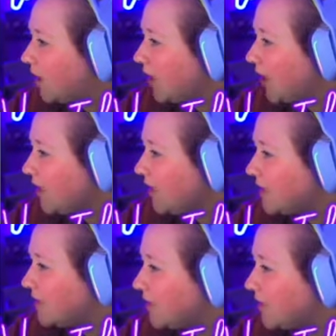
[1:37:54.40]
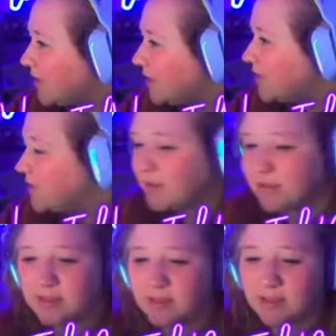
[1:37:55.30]
Kind of like sillies.
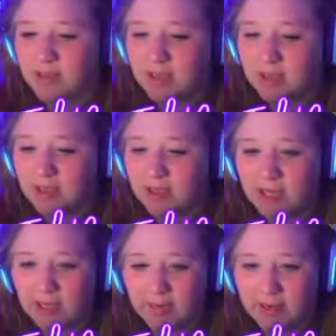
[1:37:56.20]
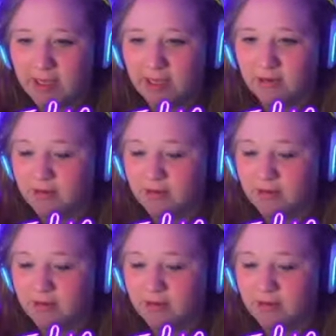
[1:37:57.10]
I think I could make it.